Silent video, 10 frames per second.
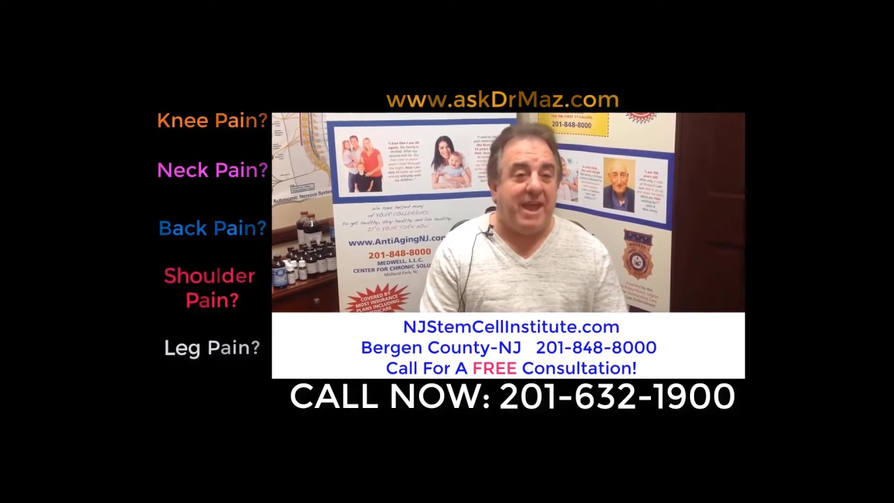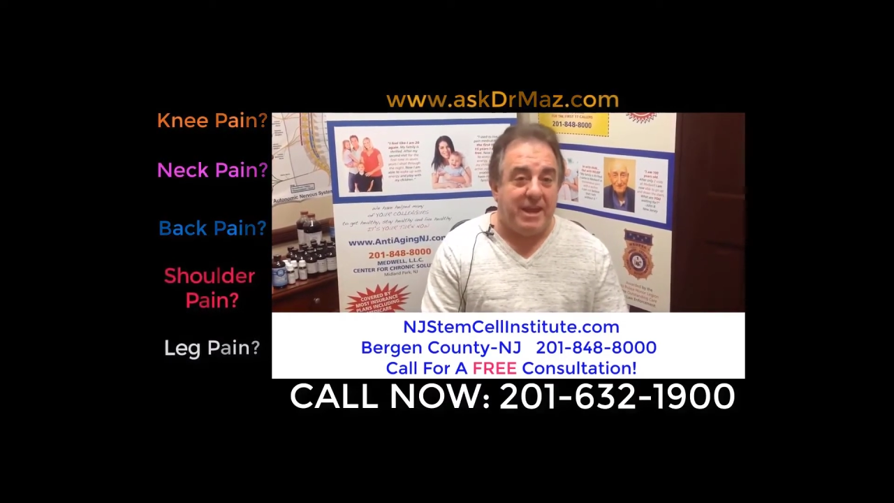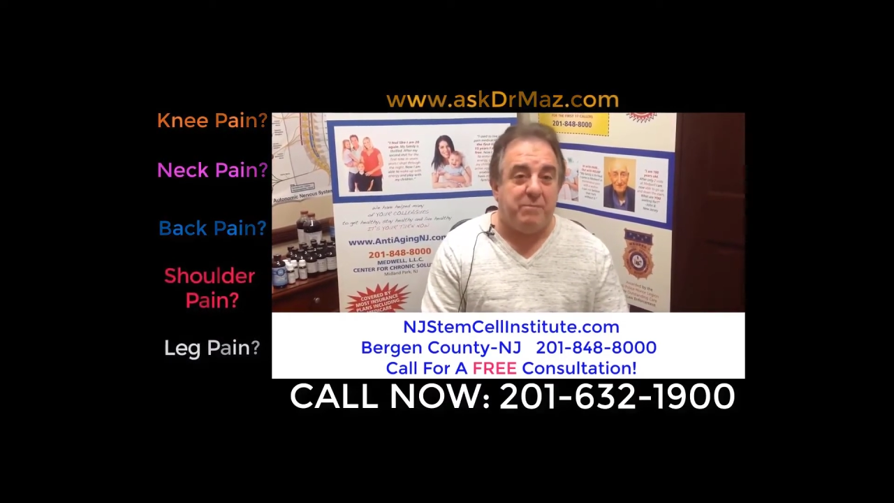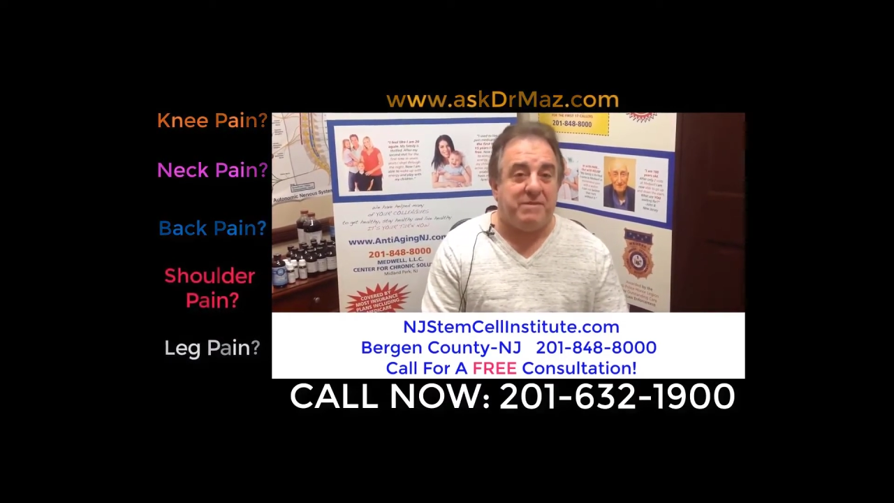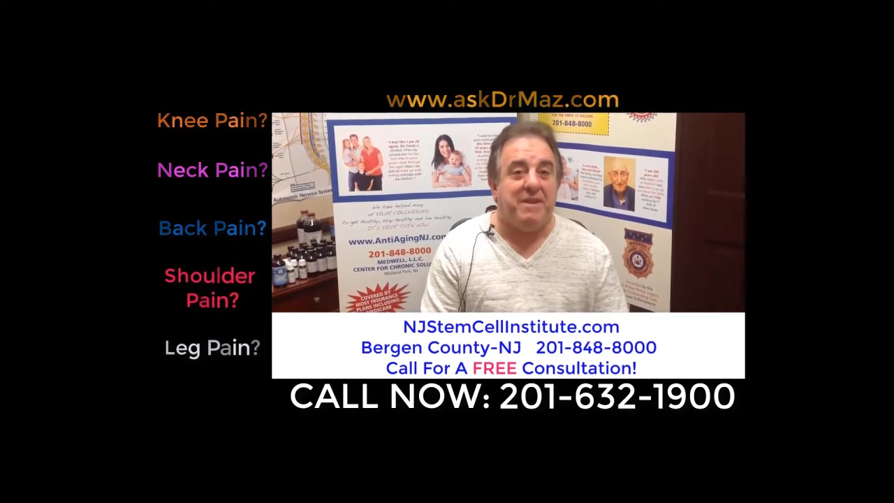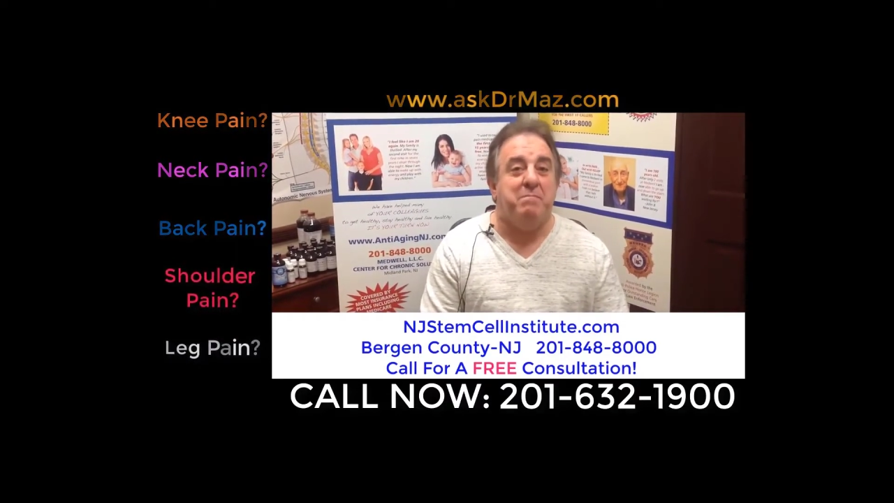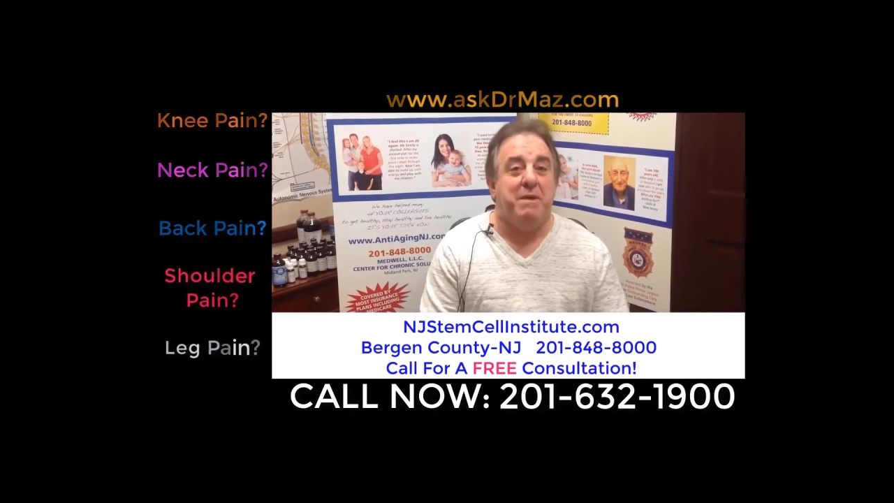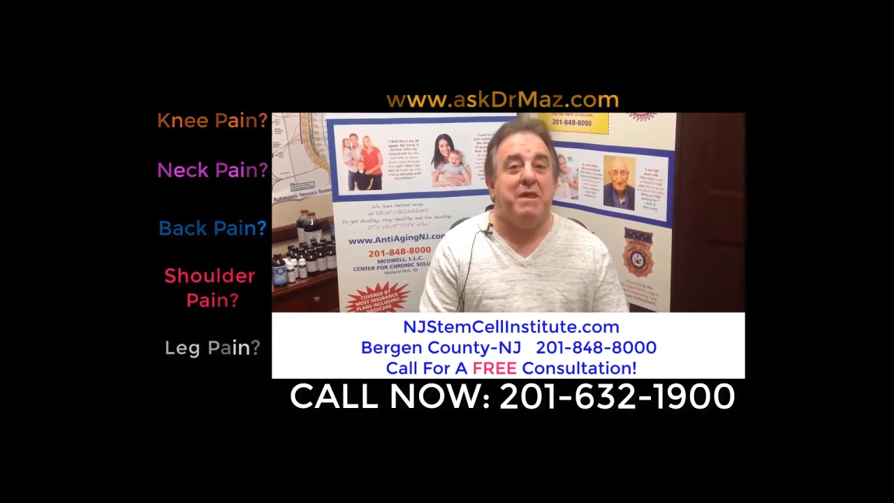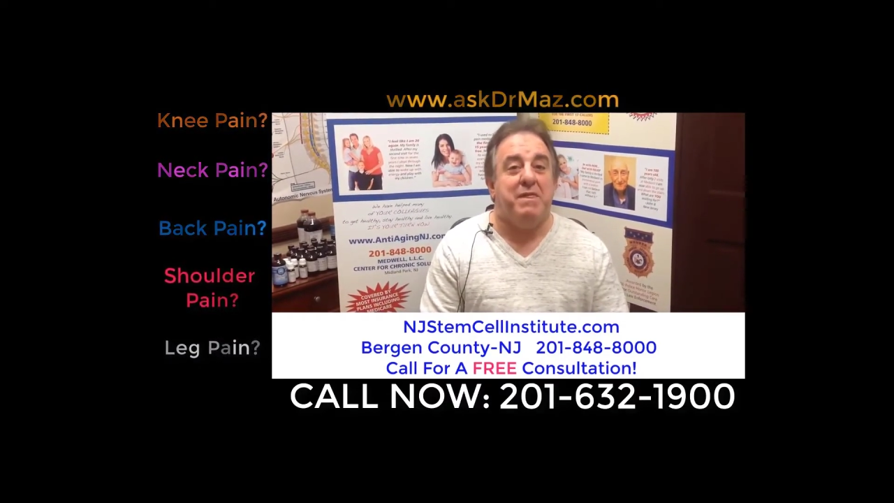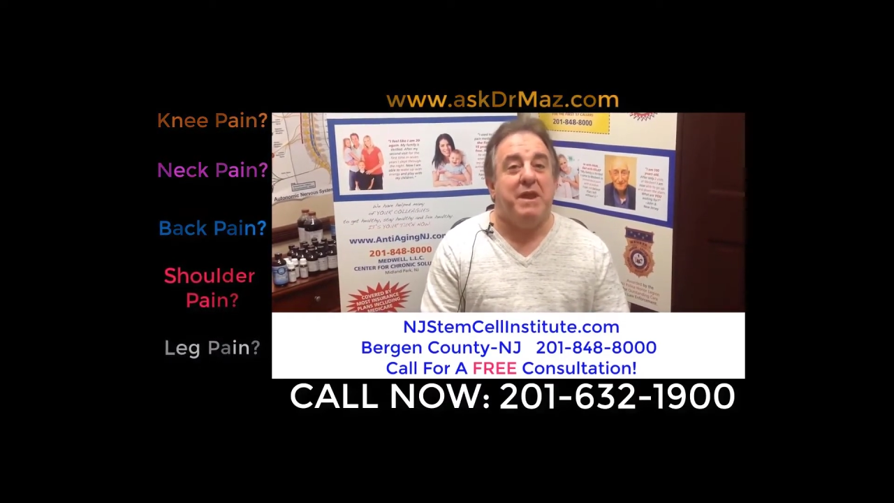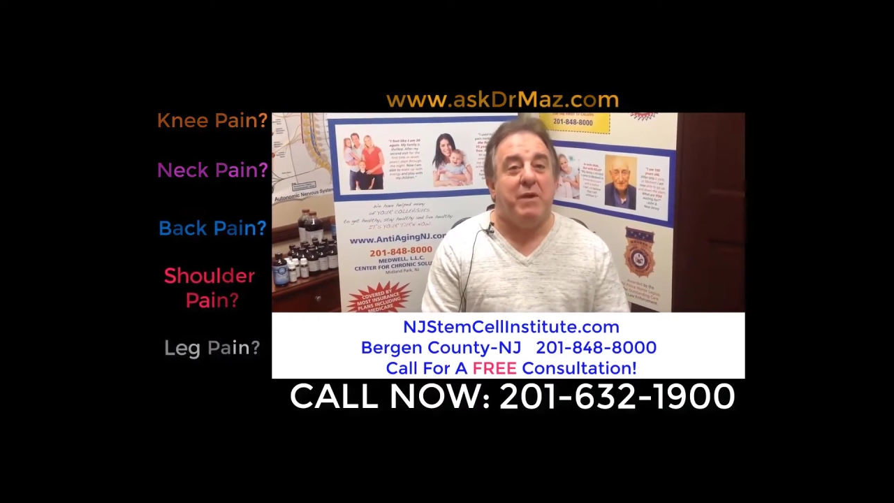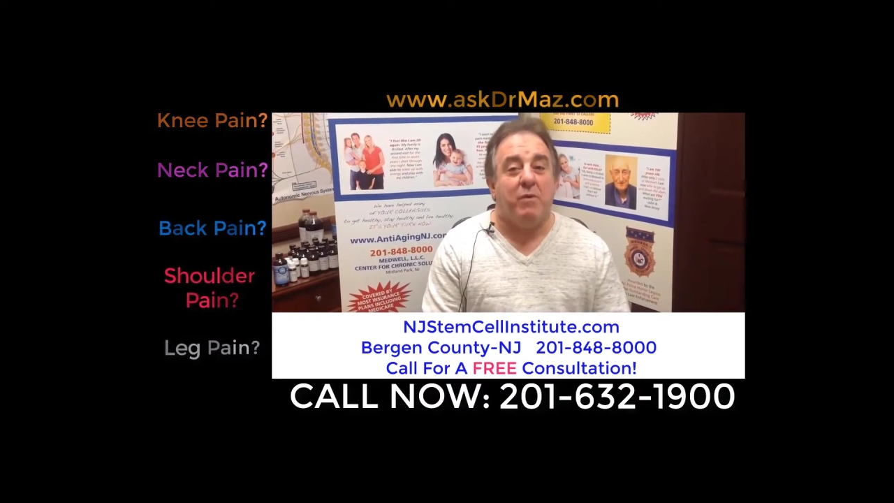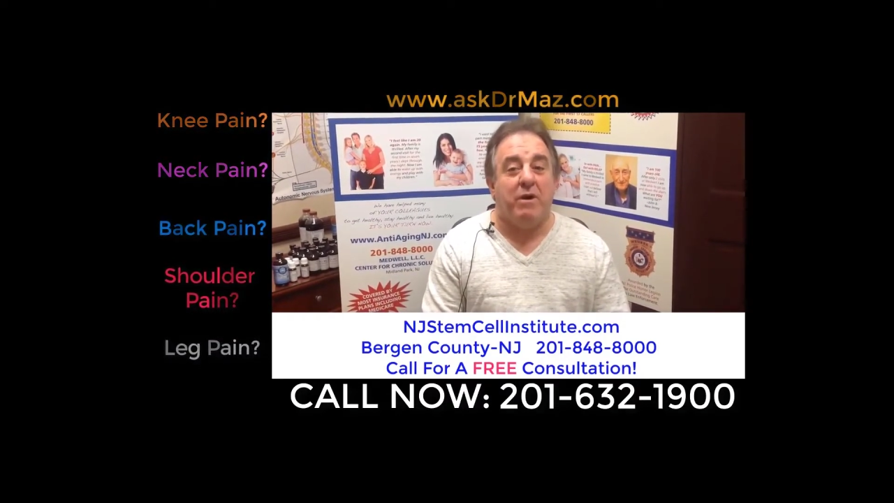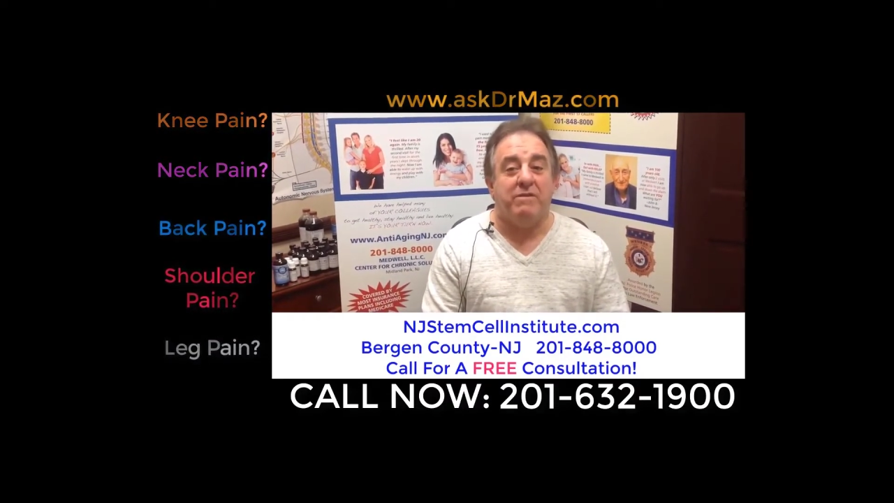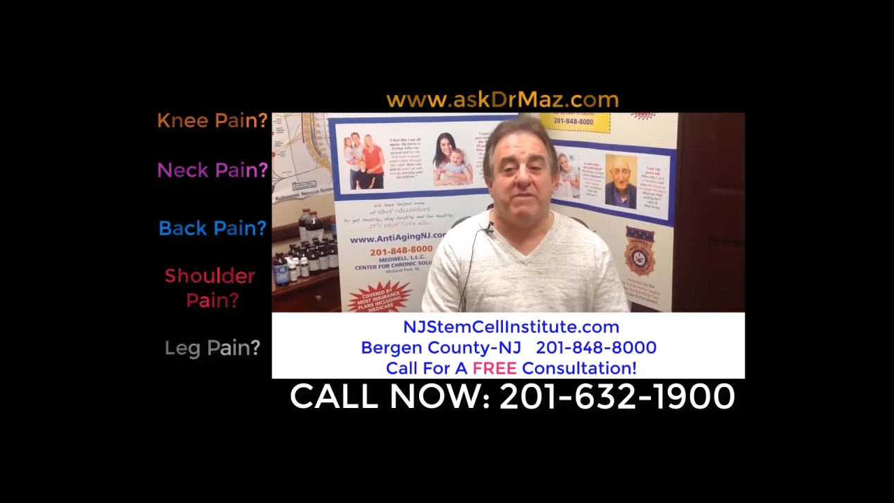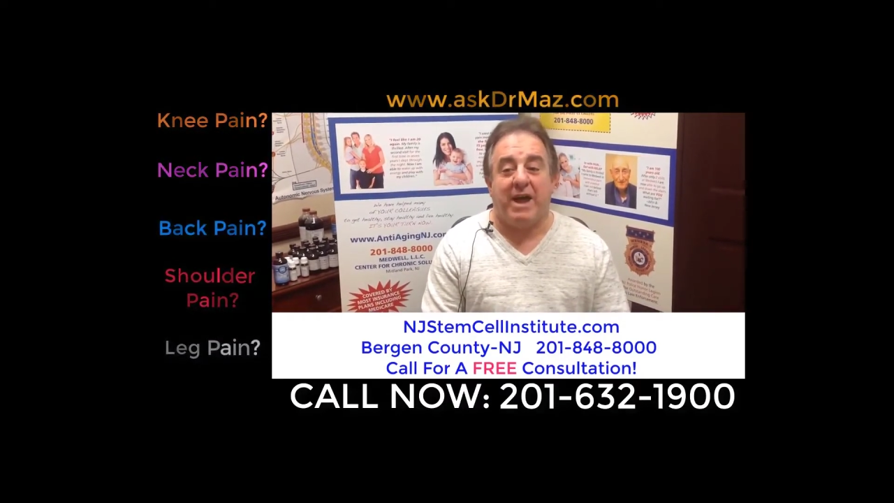80% better than I was.